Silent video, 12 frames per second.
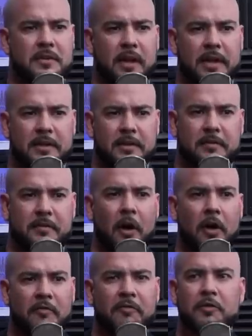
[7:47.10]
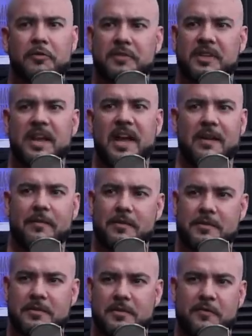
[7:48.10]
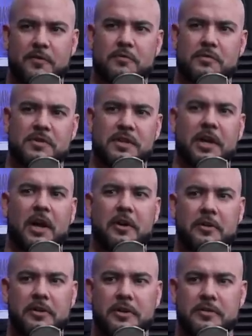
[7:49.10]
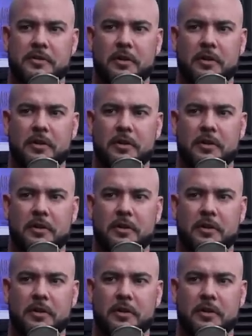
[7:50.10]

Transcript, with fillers: like a, our fruit today versus fruit just like hundred years